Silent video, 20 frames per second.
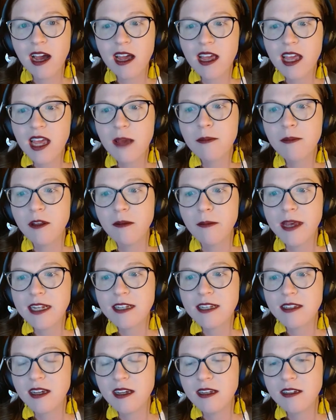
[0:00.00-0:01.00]

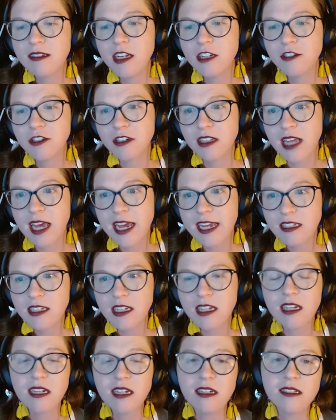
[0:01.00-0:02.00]
implement digital
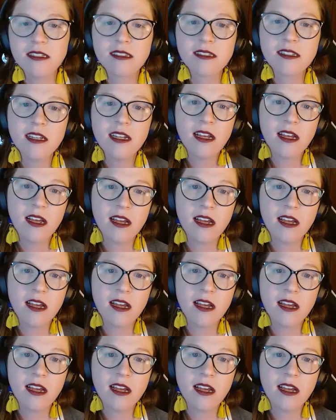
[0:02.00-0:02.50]
IDs,